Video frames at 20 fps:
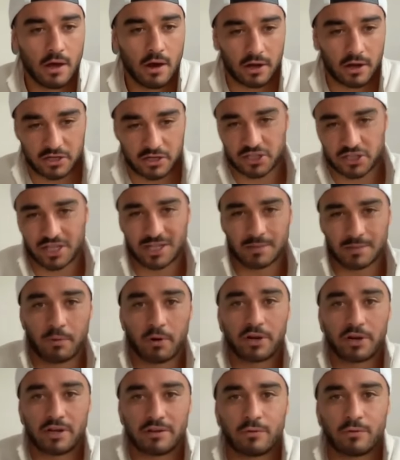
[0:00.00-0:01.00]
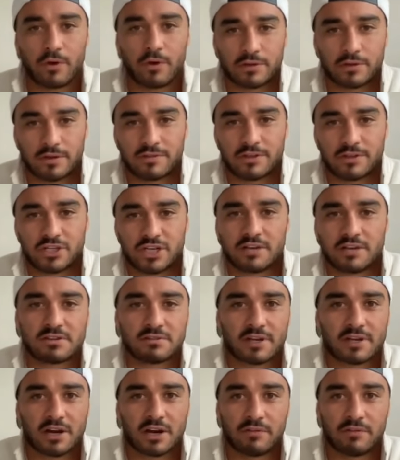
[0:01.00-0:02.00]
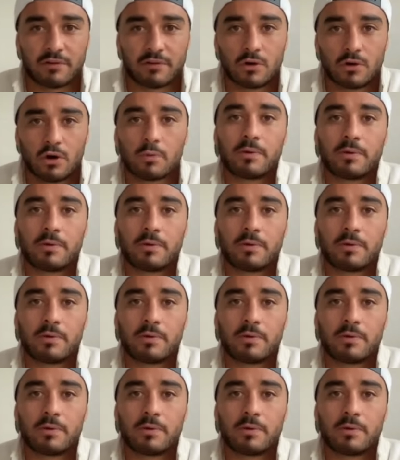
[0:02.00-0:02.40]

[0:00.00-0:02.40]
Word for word: I just think the body of work that the Chiefs have done over a long